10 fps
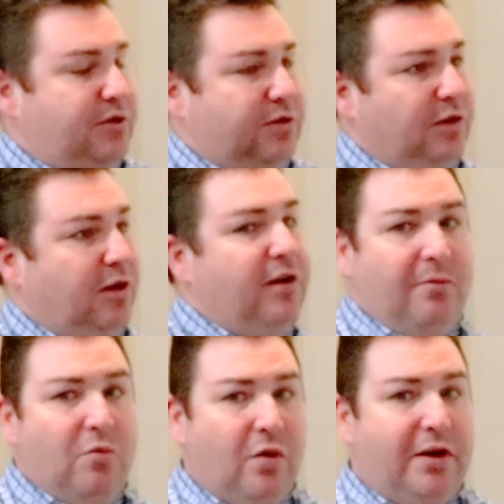because you're
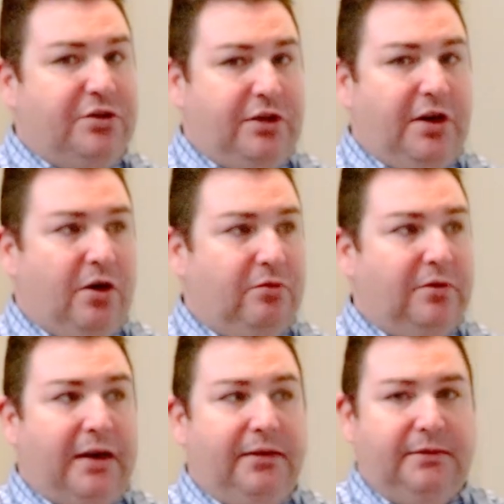learning more as you go,
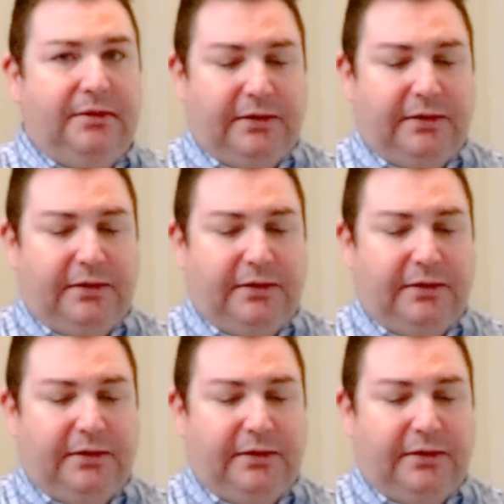right?